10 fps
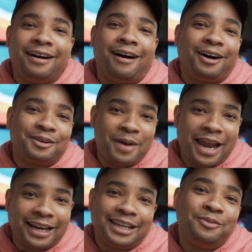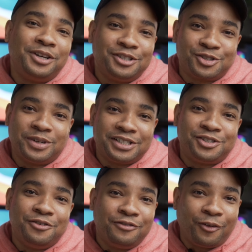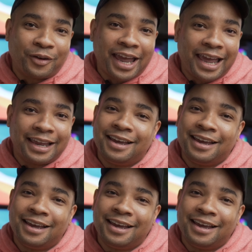automatically when you switch to 4K.